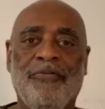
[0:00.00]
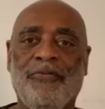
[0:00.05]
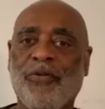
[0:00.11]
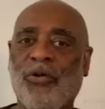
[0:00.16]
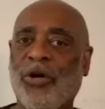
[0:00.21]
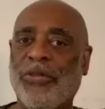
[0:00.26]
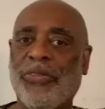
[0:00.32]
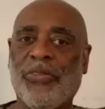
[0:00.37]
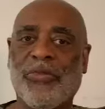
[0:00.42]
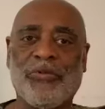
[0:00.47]

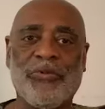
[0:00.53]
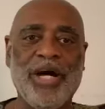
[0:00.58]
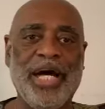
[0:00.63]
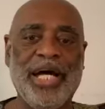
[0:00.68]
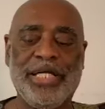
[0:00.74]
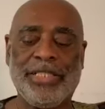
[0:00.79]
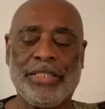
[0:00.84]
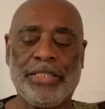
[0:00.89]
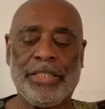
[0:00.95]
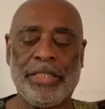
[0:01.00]
for
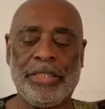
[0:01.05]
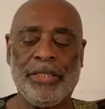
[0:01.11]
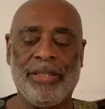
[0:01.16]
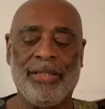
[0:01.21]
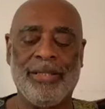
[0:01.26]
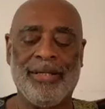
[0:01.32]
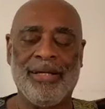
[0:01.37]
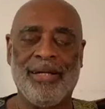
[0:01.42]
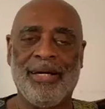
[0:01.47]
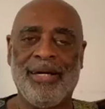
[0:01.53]
threat
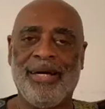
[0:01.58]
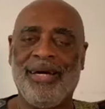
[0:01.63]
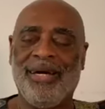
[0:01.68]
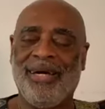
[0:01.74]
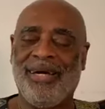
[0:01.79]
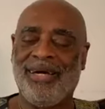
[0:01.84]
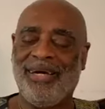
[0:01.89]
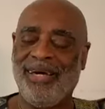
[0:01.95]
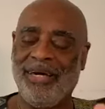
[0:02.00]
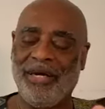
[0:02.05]

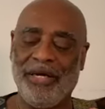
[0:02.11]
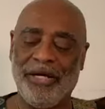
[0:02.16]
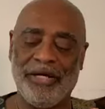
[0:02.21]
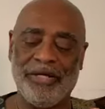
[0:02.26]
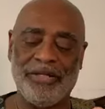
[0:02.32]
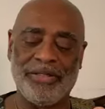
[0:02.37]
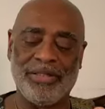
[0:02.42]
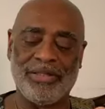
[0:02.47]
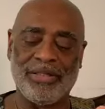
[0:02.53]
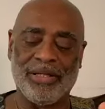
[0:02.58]

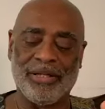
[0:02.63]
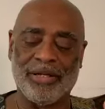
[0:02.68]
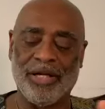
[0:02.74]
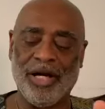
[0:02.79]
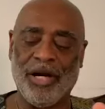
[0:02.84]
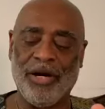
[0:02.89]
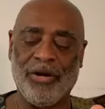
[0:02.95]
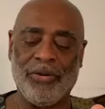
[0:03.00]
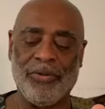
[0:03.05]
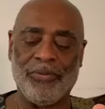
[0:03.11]
is
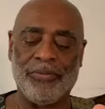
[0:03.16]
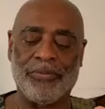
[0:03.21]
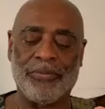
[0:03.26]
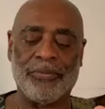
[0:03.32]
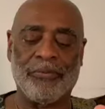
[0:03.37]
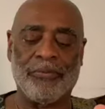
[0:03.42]
gone.